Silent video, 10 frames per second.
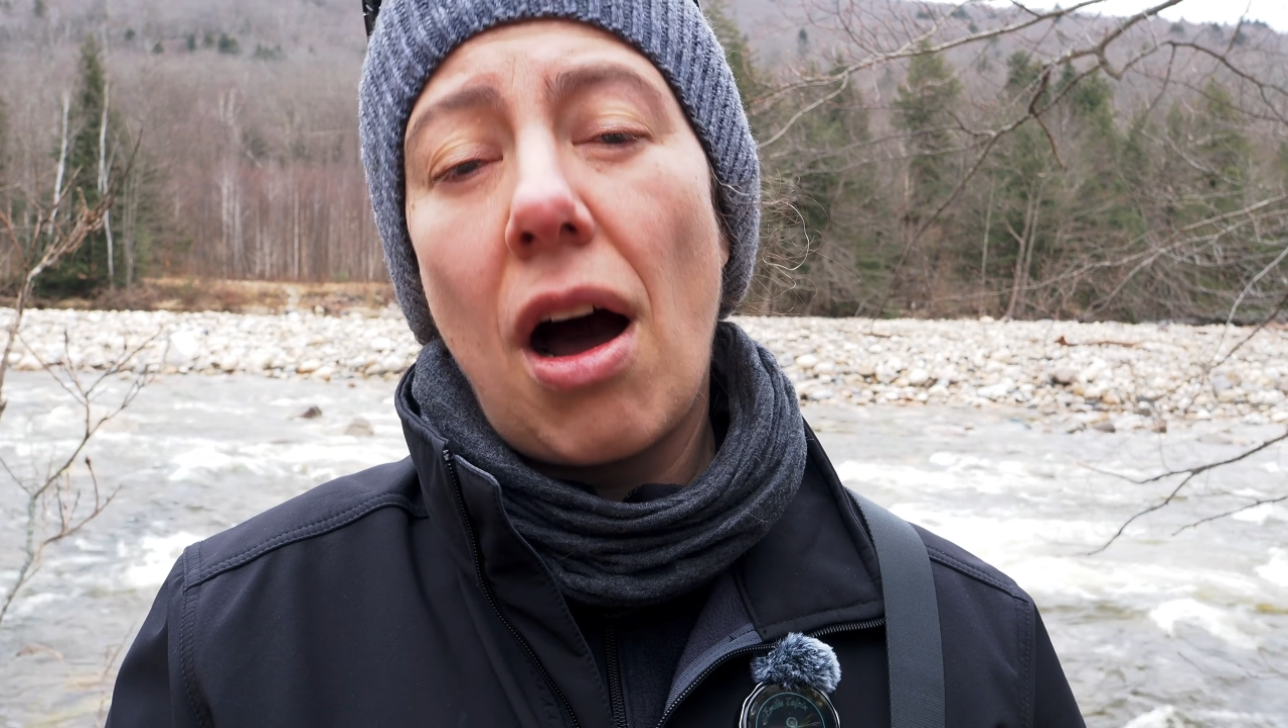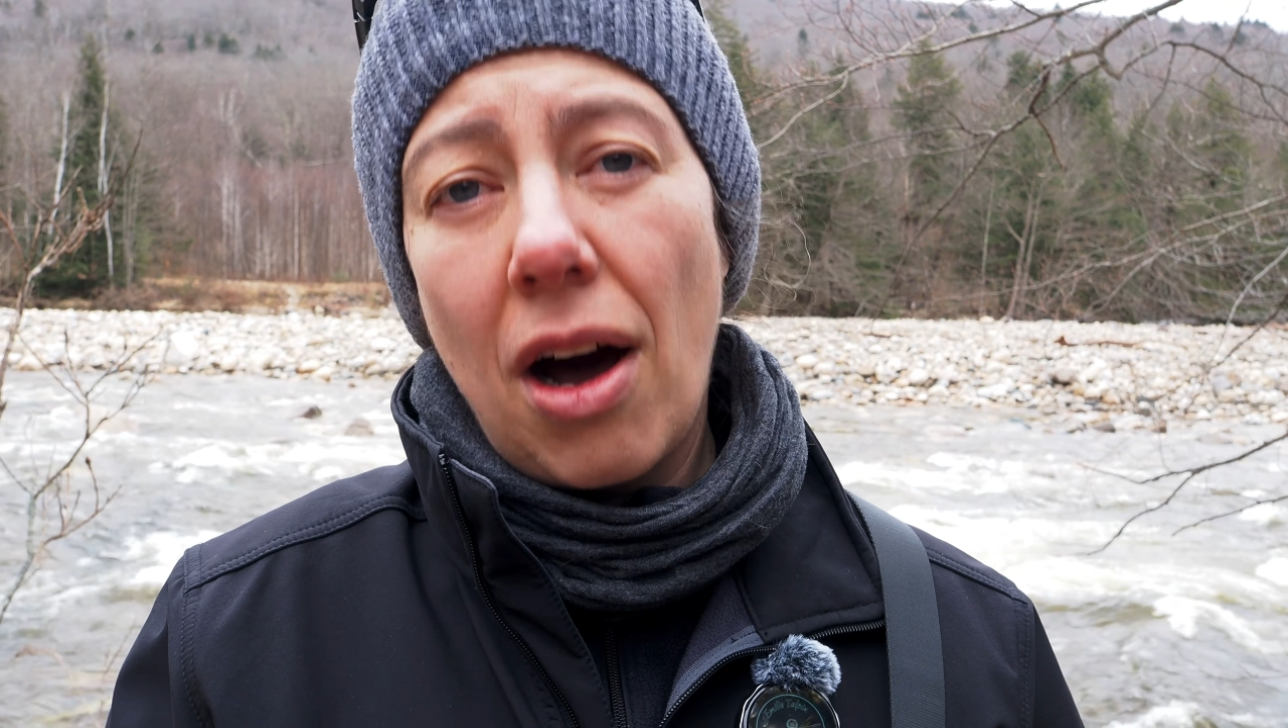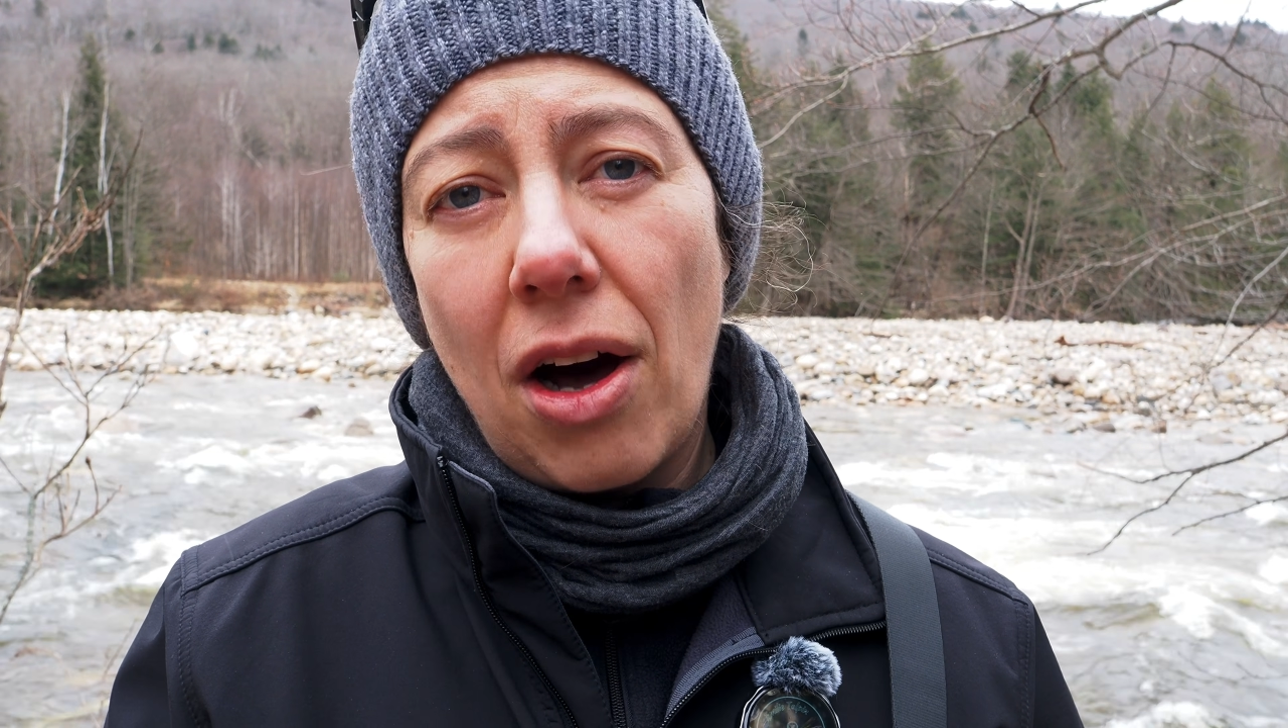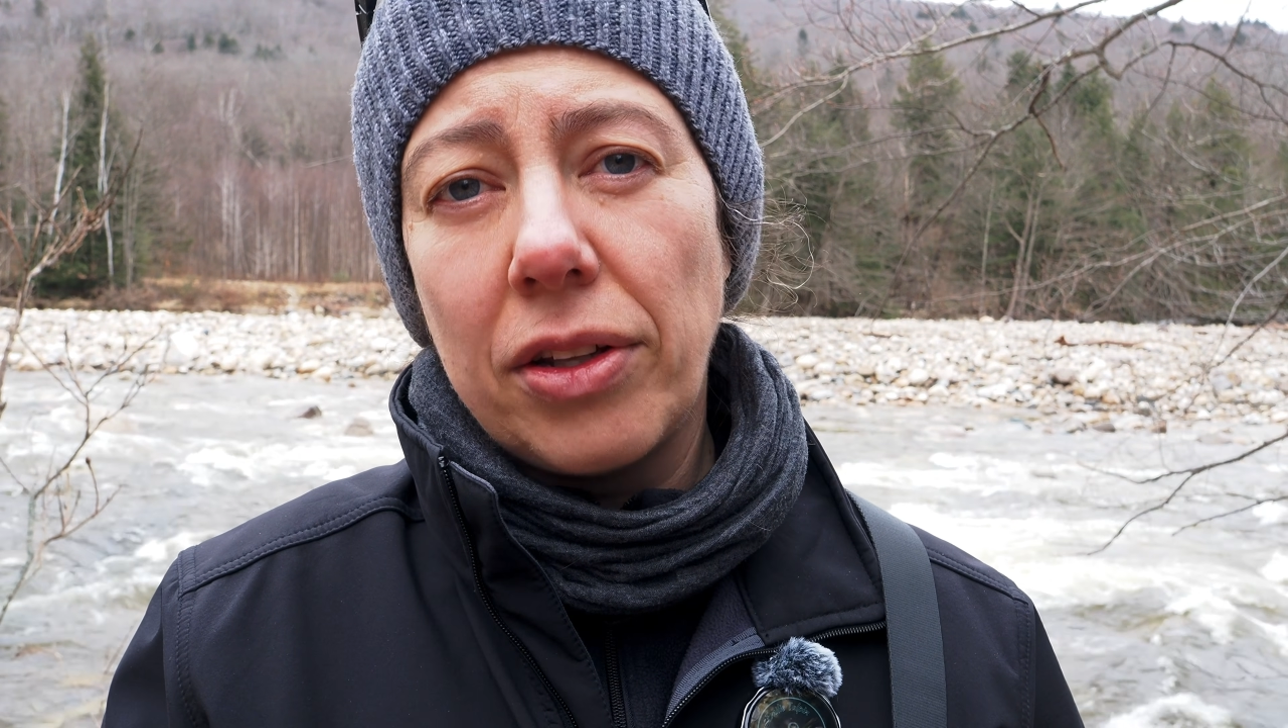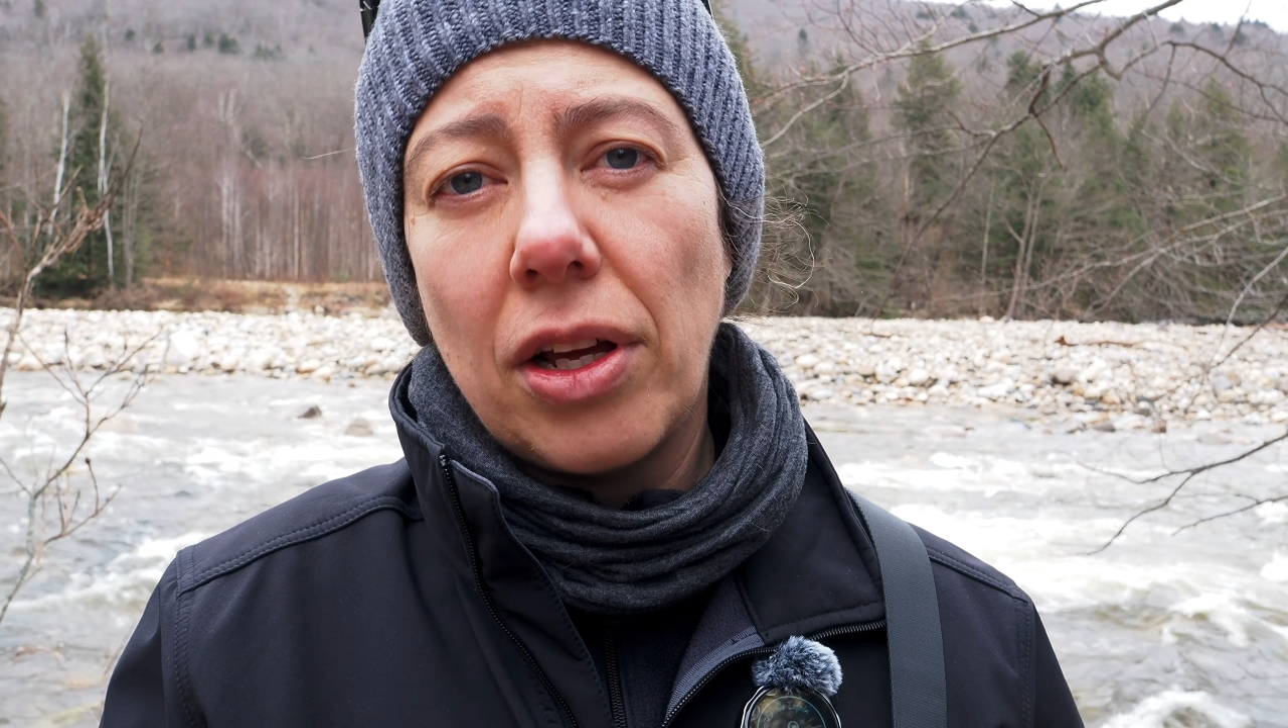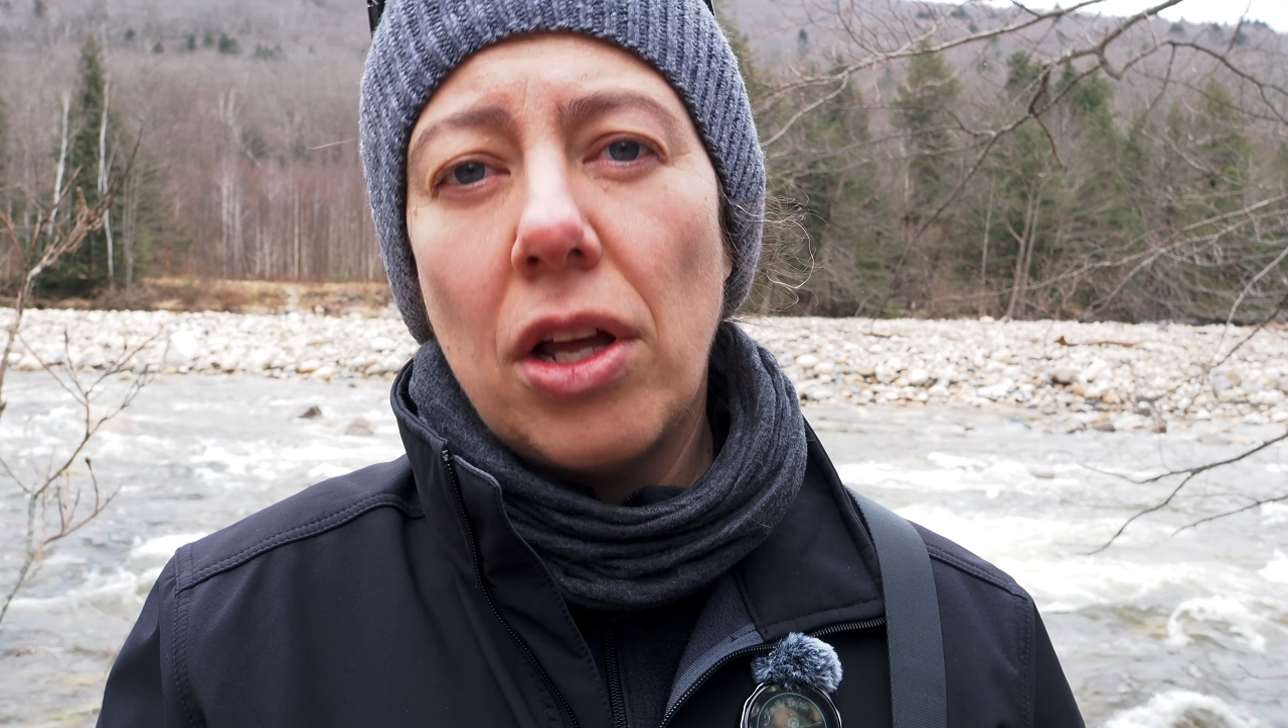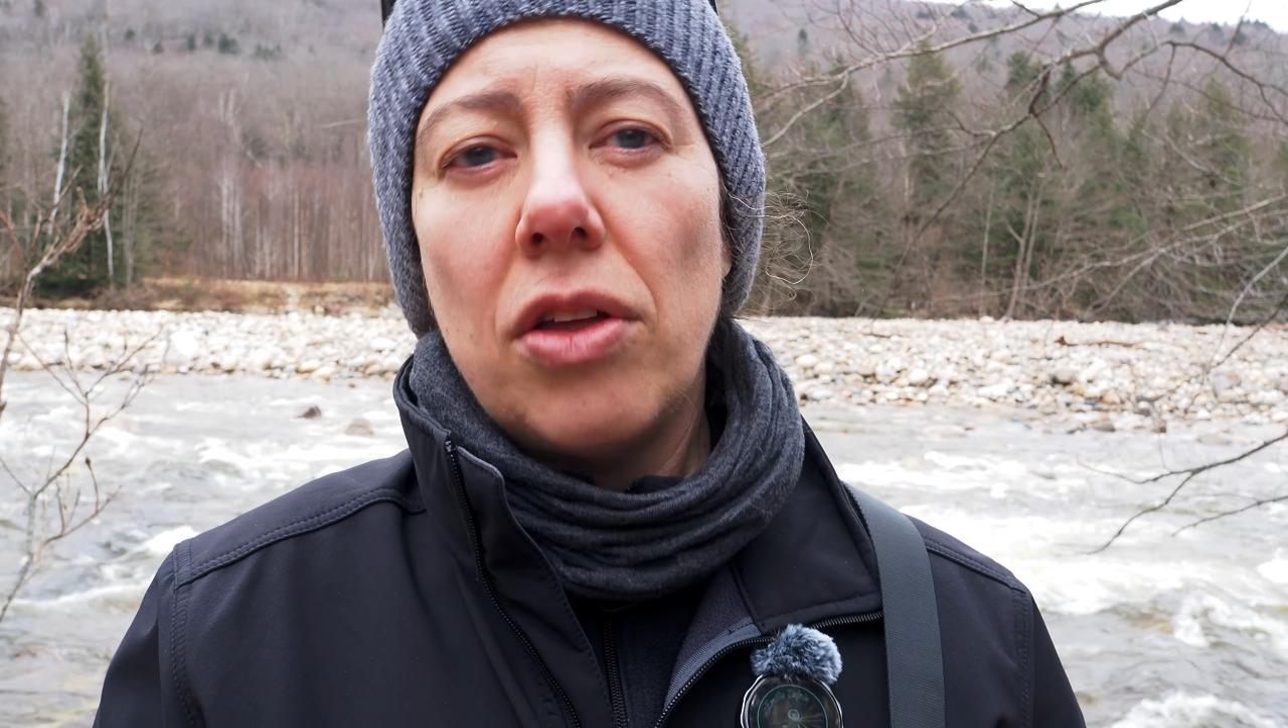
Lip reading: on.